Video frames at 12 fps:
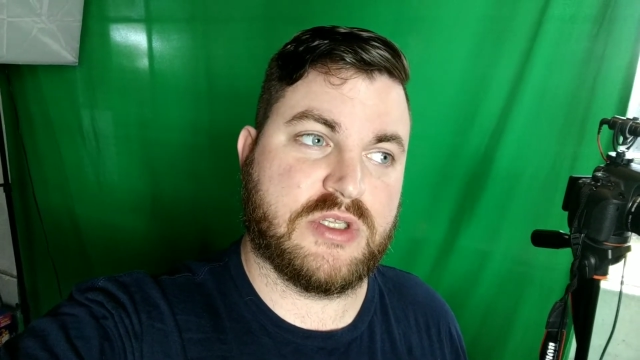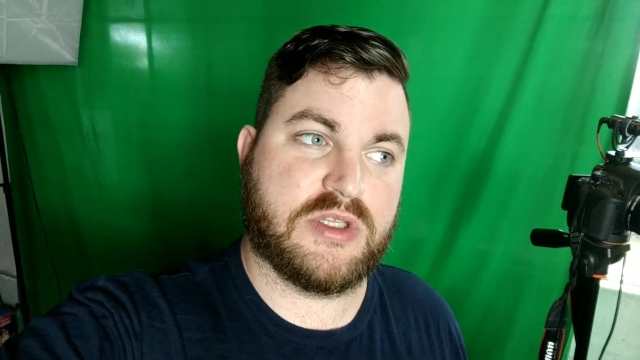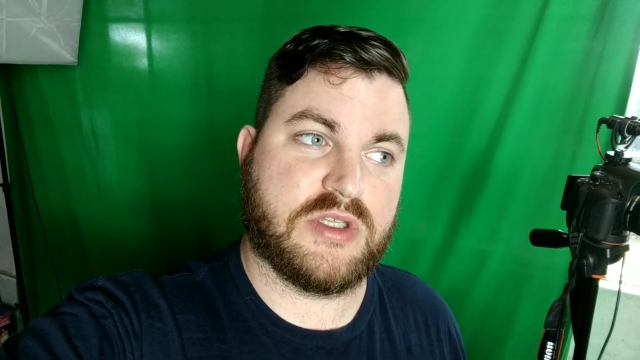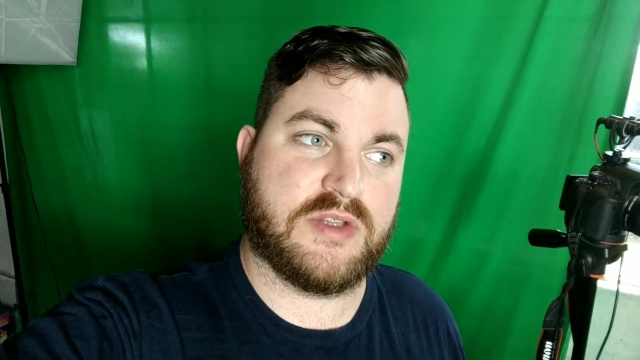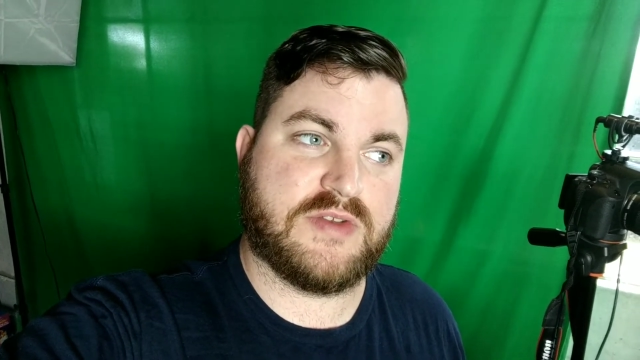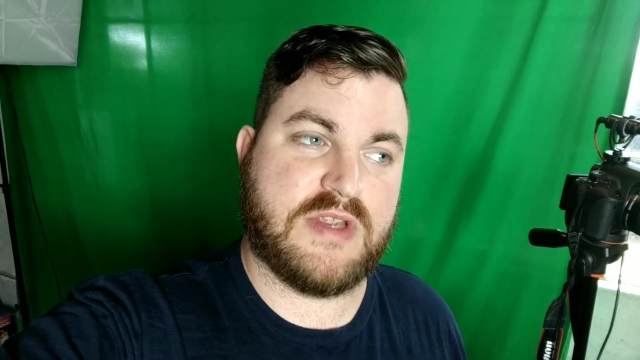
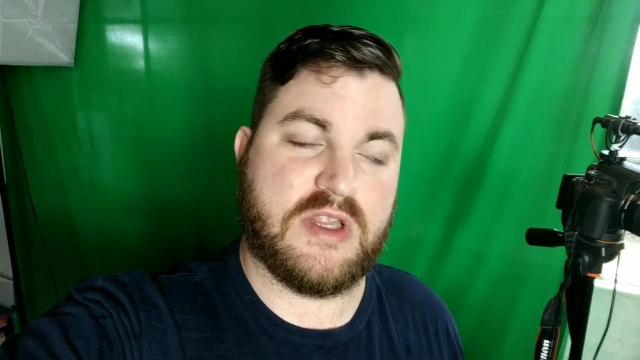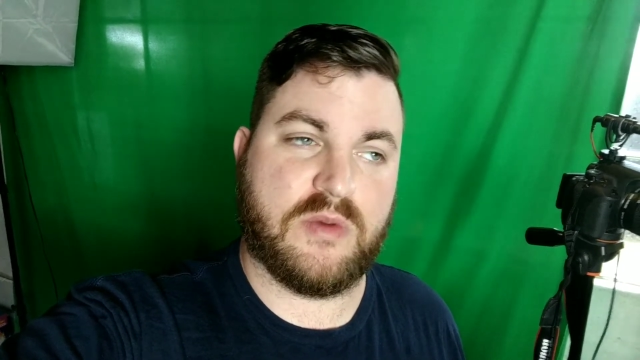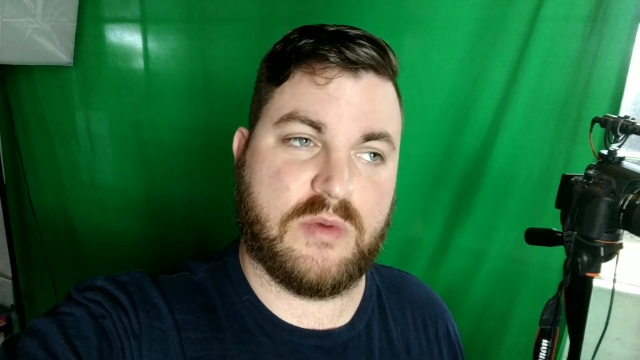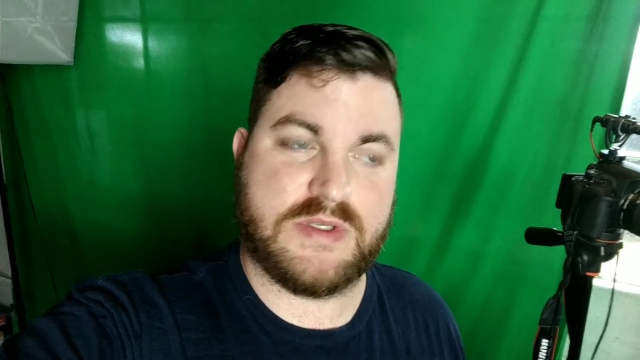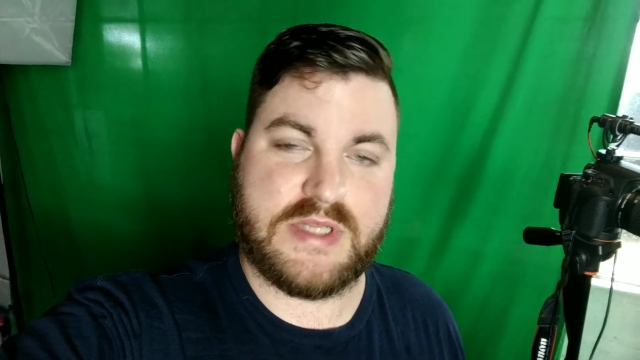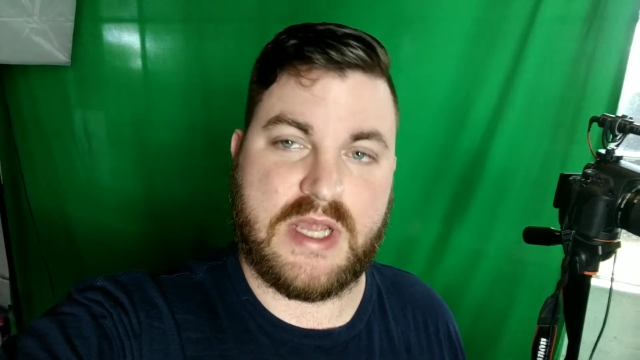the ceiling
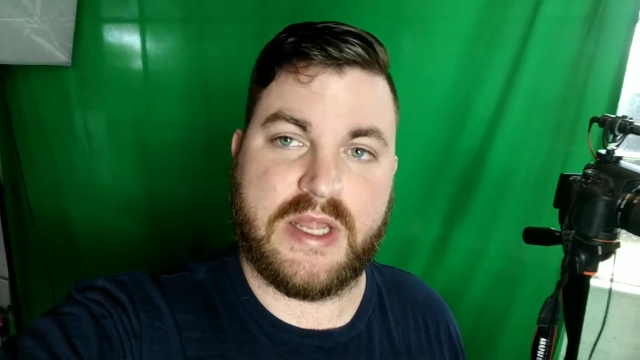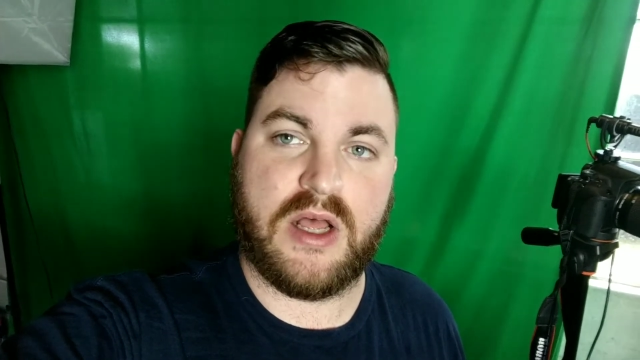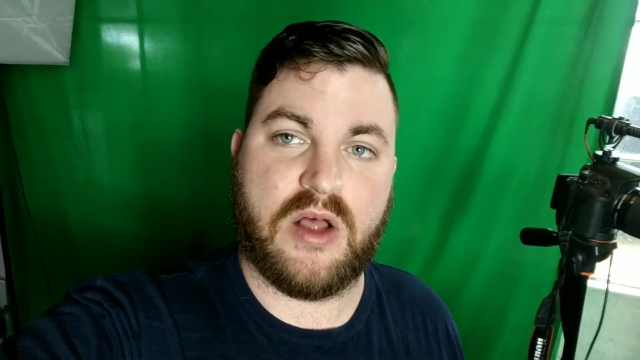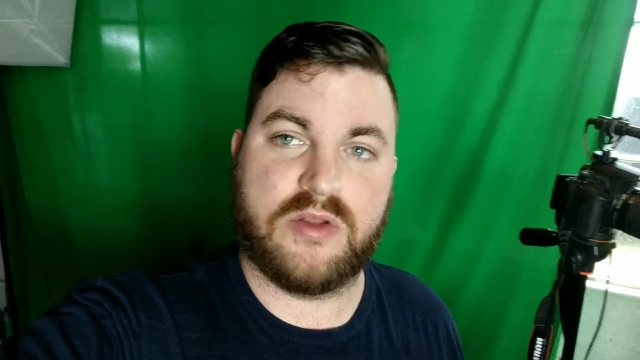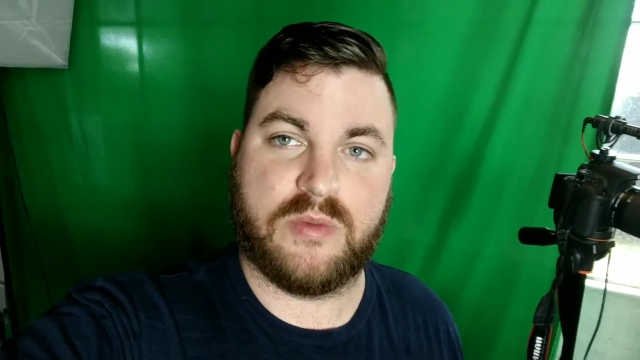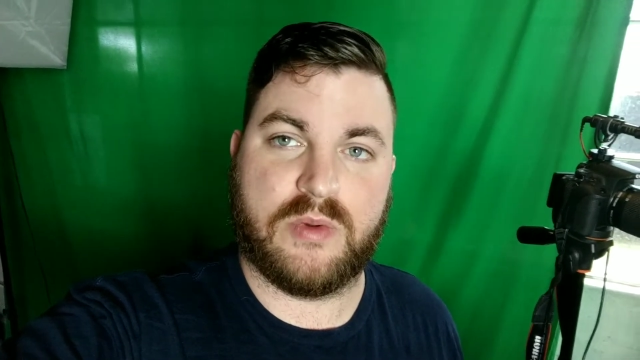was
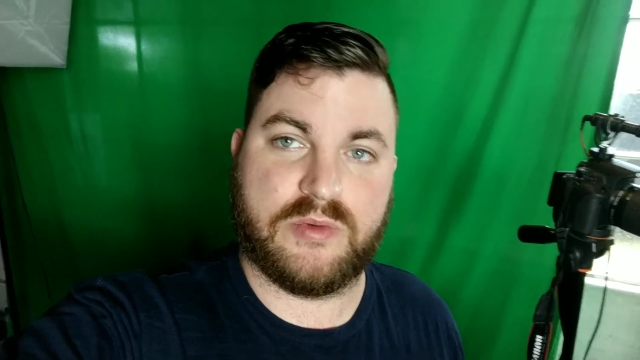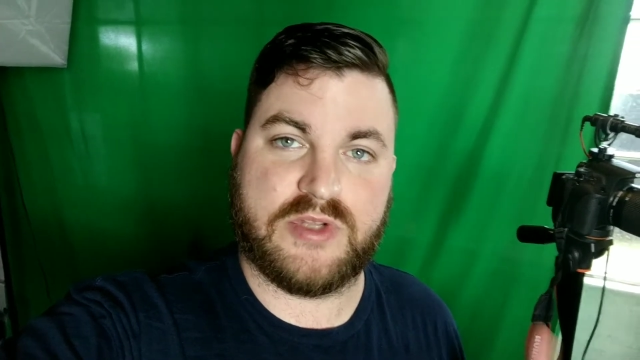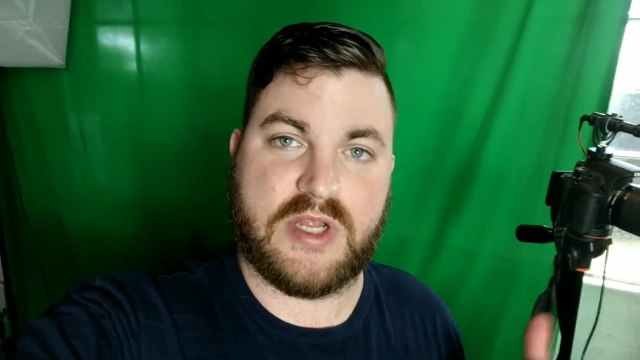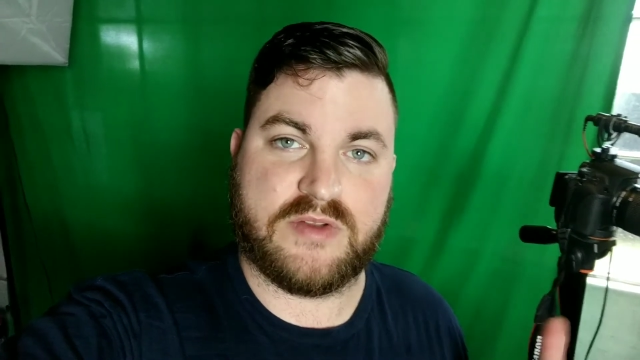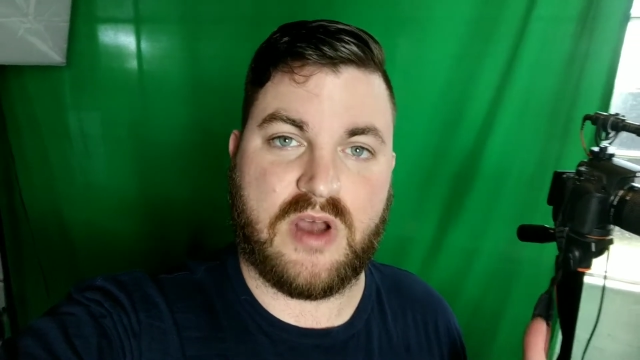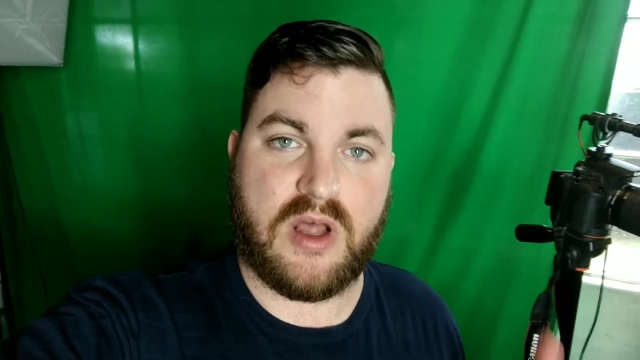
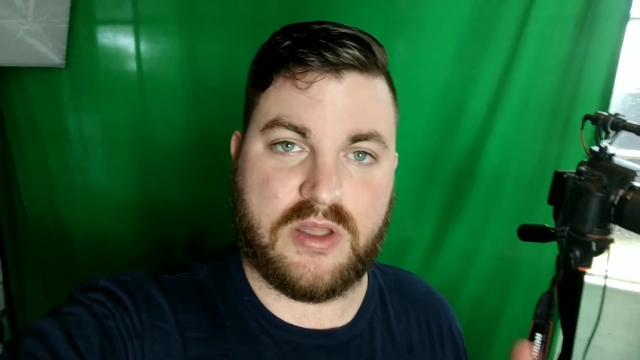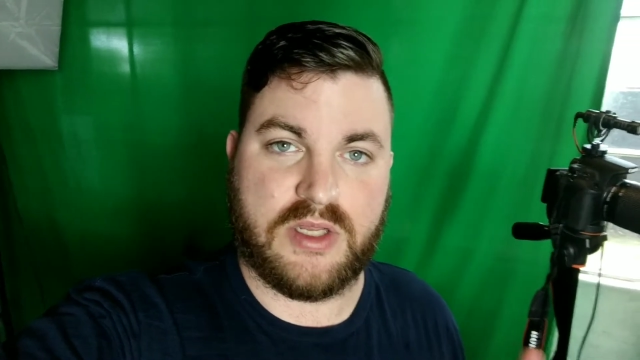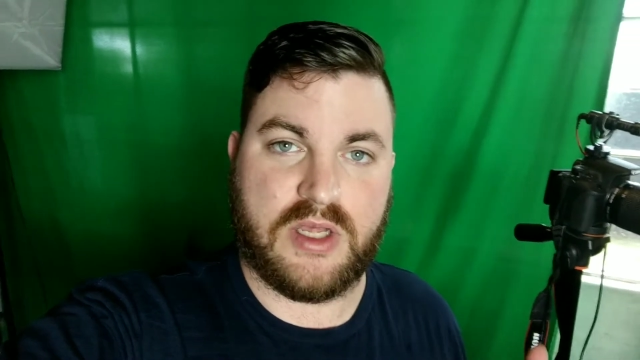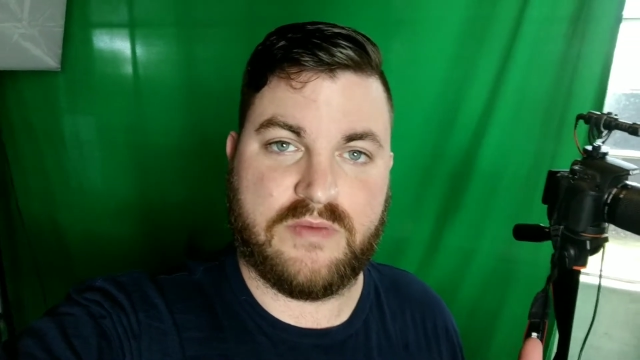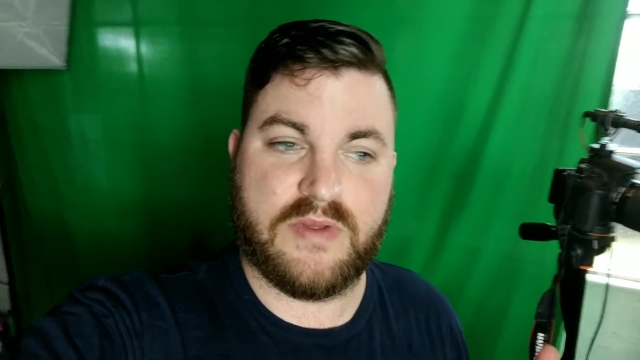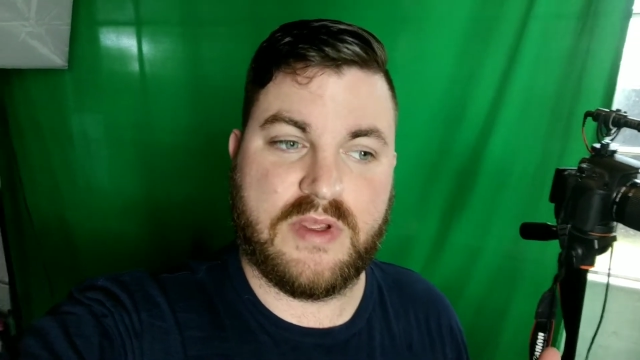not tall
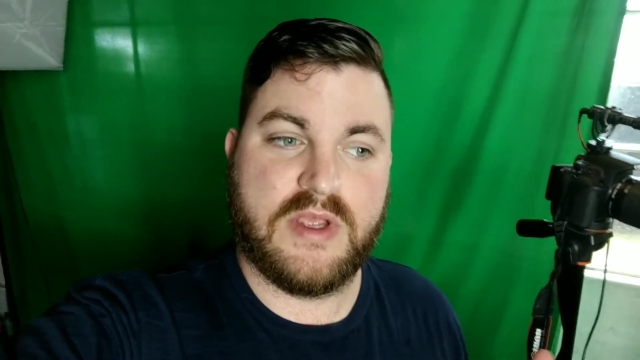enough,